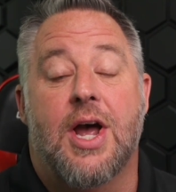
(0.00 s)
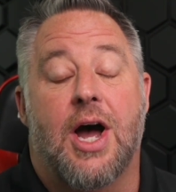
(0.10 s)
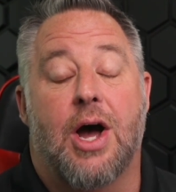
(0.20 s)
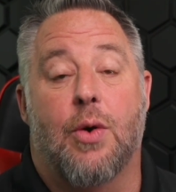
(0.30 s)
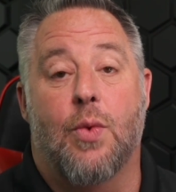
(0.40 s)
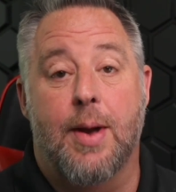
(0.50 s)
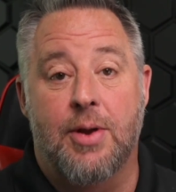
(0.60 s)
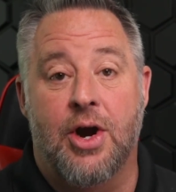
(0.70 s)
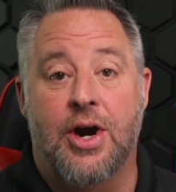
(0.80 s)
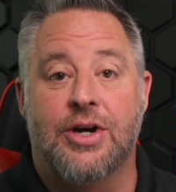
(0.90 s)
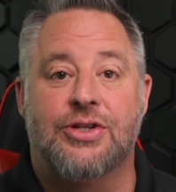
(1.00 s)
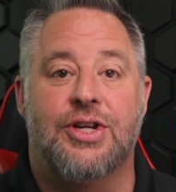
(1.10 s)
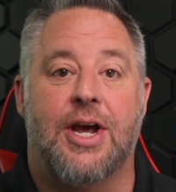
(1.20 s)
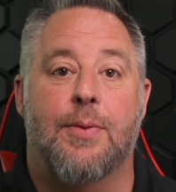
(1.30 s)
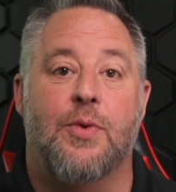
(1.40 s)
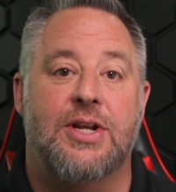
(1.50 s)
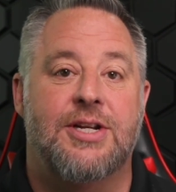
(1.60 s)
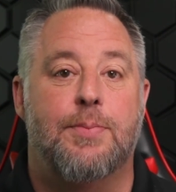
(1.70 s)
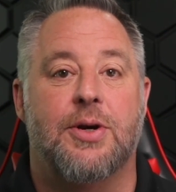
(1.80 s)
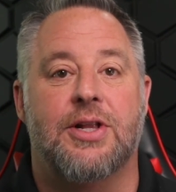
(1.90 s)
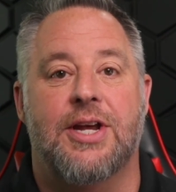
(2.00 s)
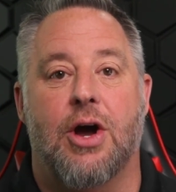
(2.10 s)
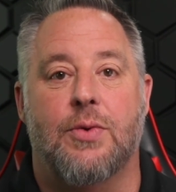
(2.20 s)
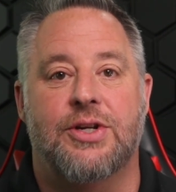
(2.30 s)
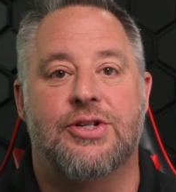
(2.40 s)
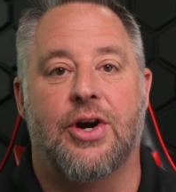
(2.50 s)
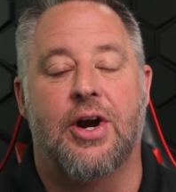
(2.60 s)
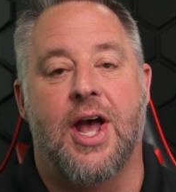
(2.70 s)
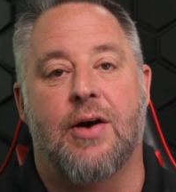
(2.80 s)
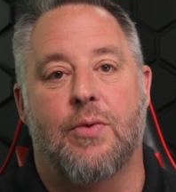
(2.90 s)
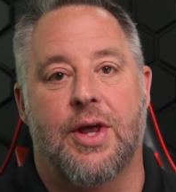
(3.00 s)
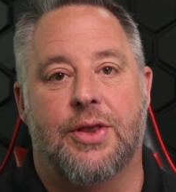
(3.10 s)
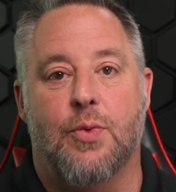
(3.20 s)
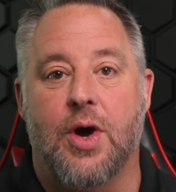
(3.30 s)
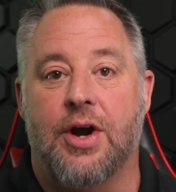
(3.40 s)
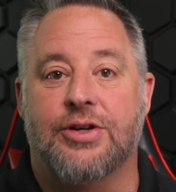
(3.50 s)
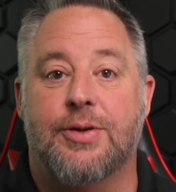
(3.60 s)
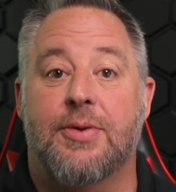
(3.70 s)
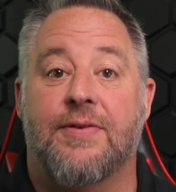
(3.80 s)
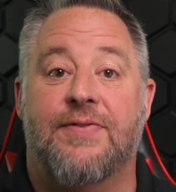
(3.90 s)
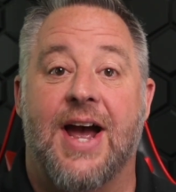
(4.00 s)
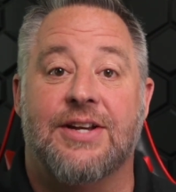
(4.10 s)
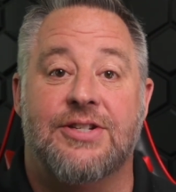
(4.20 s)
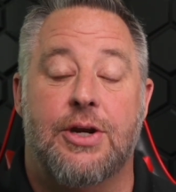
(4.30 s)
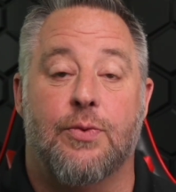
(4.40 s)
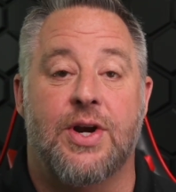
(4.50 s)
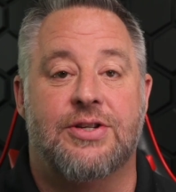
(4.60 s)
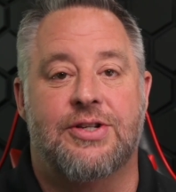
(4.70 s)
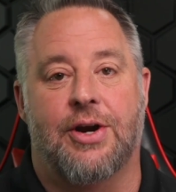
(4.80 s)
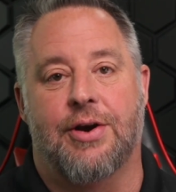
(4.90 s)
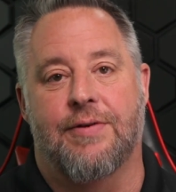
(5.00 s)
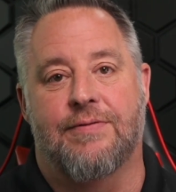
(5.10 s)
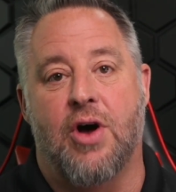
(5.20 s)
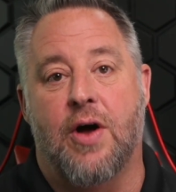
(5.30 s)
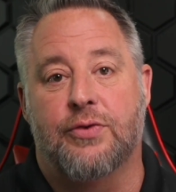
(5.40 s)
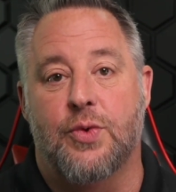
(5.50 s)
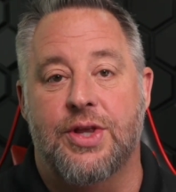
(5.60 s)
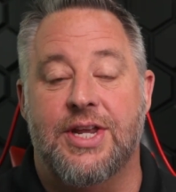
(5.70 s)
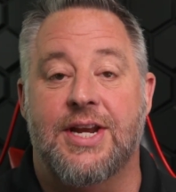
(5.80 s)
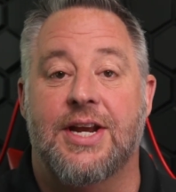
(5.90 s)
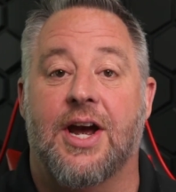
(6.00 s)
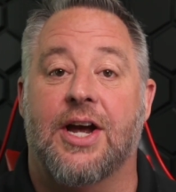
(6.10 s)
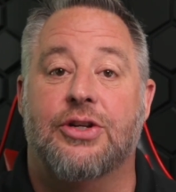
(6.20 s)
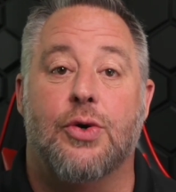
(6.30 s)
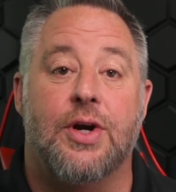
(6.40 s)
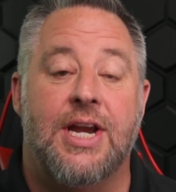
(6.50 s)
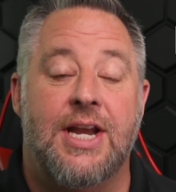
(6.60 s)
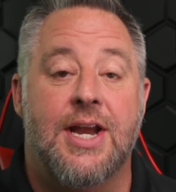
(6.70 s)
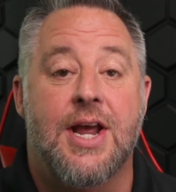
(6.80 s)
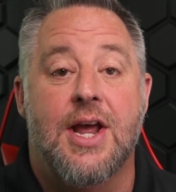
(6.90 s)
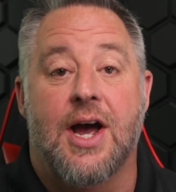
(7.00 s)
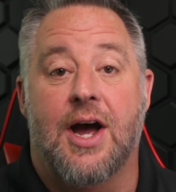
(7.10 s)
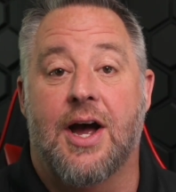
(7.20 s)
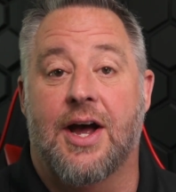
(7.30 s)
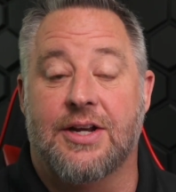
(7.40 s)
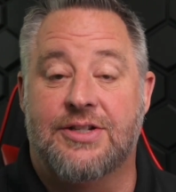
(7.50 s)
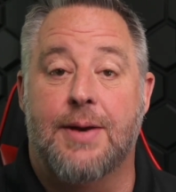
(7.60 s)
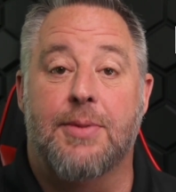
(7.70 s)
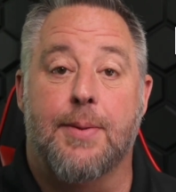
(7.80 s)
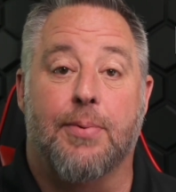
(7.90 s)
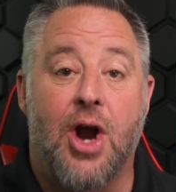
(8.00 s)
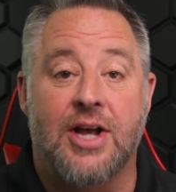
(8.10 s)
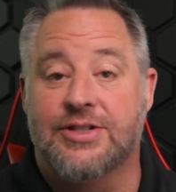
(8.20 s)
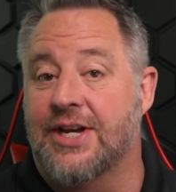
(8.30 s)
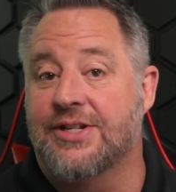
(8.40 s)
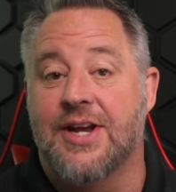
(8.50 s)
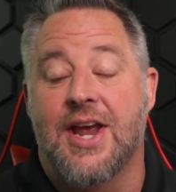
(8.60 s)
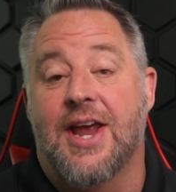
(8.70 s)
webinars, we typically always start out with what are some of the fastening risks that are involved with the torquing assembly process.